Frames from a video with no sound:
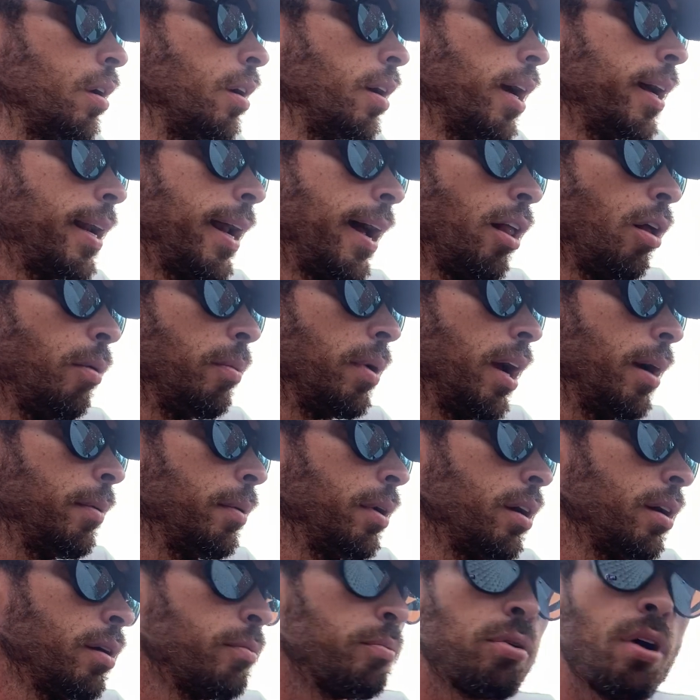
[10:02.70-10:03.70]
in
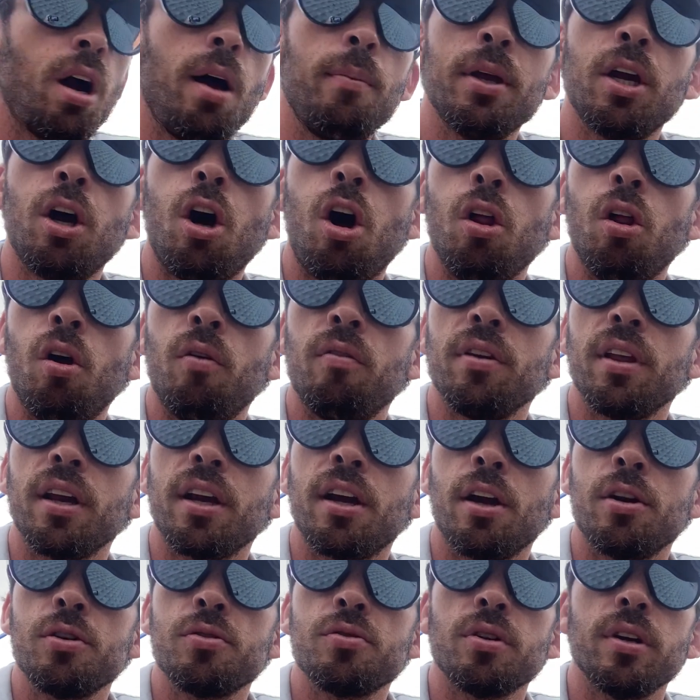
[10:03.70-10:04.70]
Alabama and probably all over the
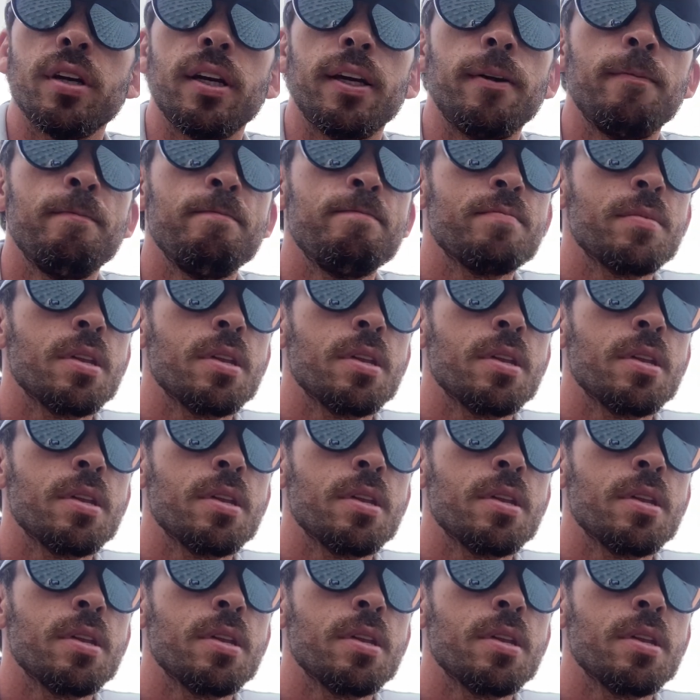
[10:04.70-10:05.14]
country.